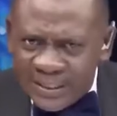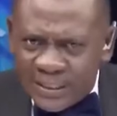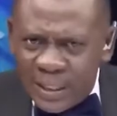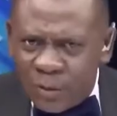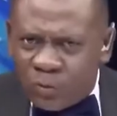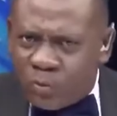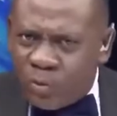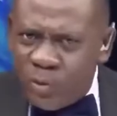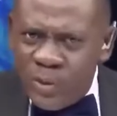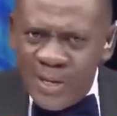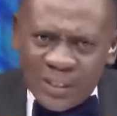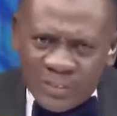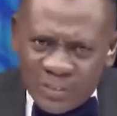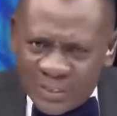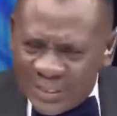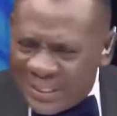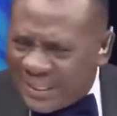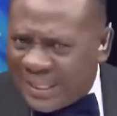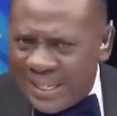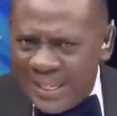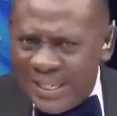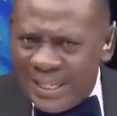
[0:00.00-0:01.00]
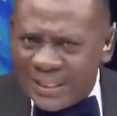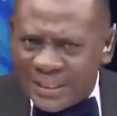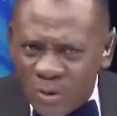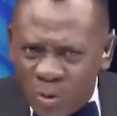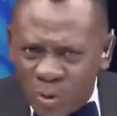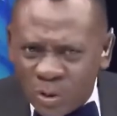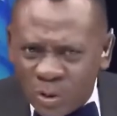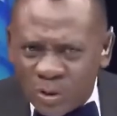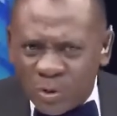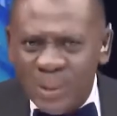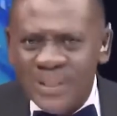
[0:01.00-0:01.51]
Say 2 years, say 3 years.
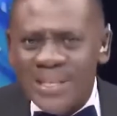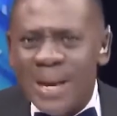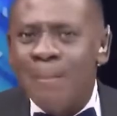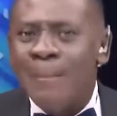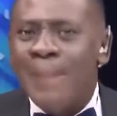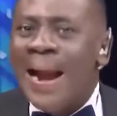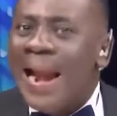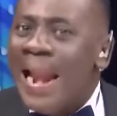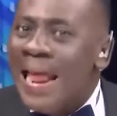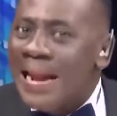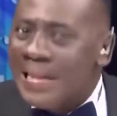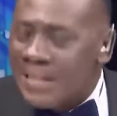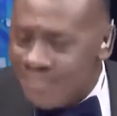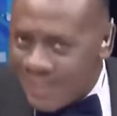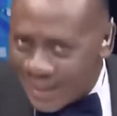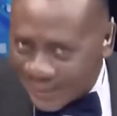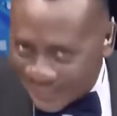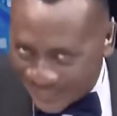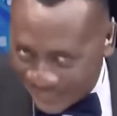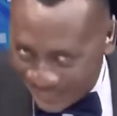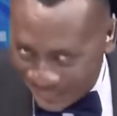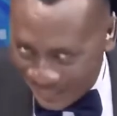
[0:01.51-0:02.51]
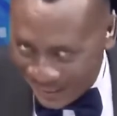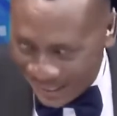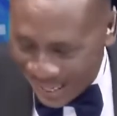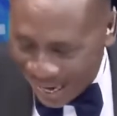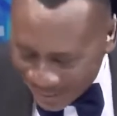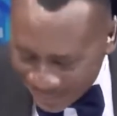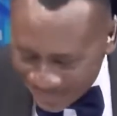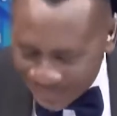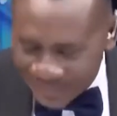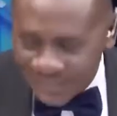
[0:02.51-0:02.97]
Also, your marriage material.